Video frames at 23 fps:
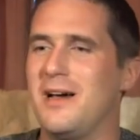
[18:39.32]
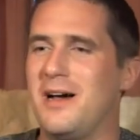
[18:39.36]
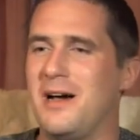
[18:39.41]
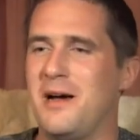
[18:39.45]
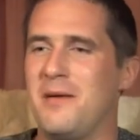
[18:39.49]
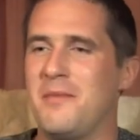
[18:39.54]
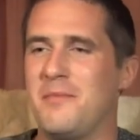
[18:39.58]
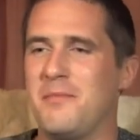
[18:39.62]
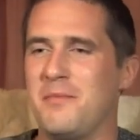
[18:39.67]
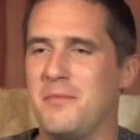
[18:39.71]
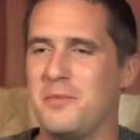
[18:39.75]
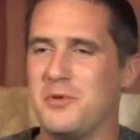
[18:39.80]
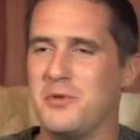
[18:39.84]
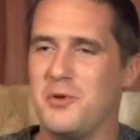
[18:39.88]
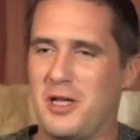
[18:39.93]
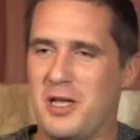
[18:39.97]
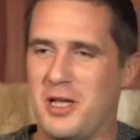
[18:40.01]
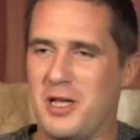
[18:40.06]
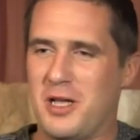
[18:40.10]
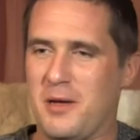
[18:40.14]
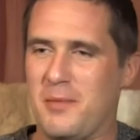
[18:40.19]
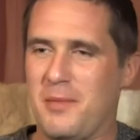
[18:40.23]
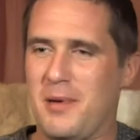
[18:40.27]
Um, we're
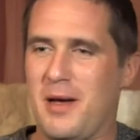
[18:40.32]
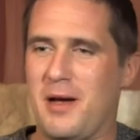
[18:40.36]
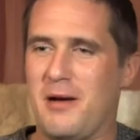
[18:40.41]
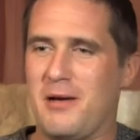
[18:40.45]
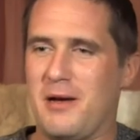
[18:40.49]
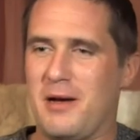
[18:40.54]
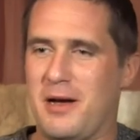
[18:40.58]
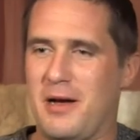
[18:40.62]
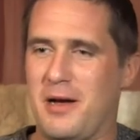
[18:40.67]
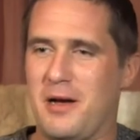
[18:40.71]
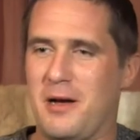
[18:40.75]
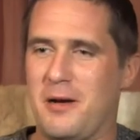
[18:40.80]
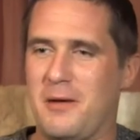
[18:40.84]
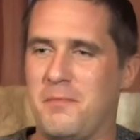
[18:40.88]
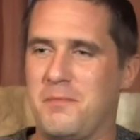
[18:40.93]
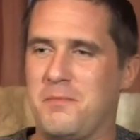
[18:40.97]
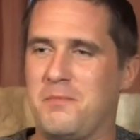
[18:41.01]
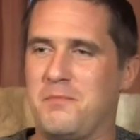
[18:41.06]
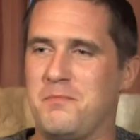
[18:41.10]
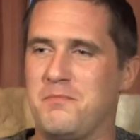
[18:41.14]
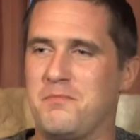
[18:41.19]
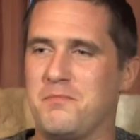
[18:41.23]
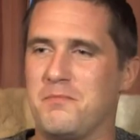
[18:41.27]
talking about.
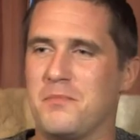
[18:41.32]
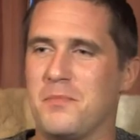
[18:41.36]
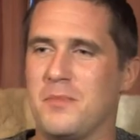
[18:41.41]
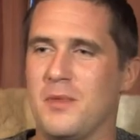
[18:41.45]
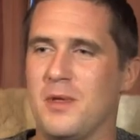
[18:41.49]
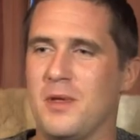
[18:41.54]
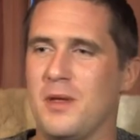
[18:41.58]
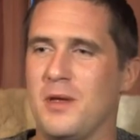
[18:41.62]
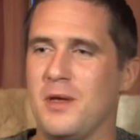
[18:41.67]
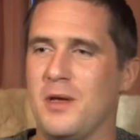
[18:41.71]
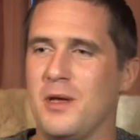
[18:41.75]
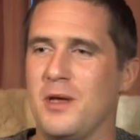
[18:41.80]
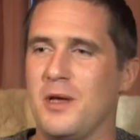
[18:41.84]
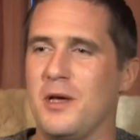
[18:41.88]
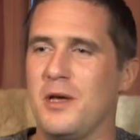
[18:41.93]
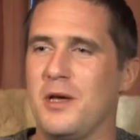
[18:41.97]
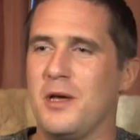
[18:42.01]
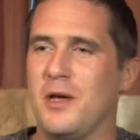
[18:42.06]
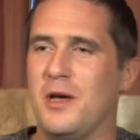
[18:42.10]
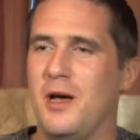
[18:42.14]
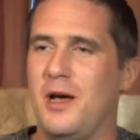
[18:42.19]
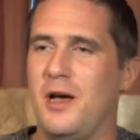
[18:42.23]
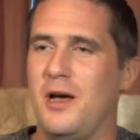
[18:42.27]
Um,
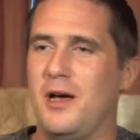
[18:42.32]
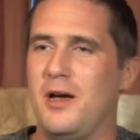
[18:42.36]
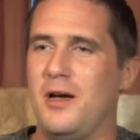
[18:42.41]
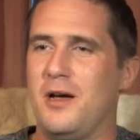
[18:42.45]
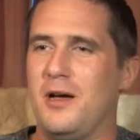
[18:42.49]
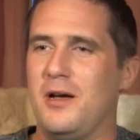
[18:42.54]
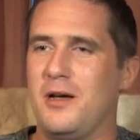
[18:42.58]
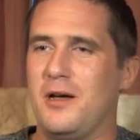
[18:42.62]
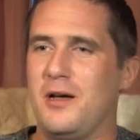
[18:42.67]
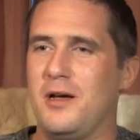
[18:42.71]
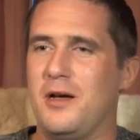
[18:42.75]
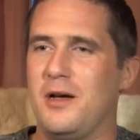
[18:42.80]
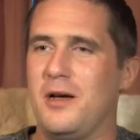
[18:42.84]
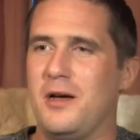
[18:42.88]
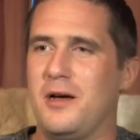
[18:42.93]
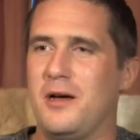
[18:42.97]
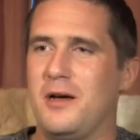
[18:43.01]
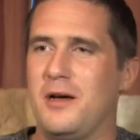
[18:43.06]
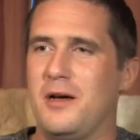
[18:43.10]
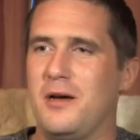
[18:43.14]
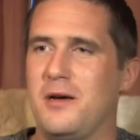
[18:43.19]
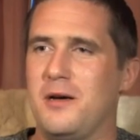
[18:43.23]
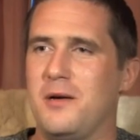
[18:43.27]
uh,
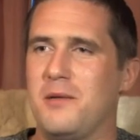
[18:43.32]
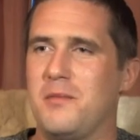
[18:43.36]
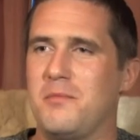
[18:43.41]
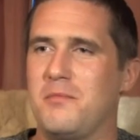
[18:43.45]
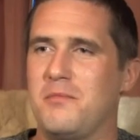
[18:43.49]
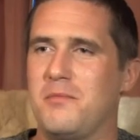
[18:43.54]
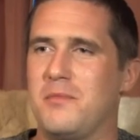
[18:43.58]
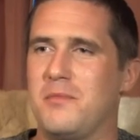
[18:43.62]
uh,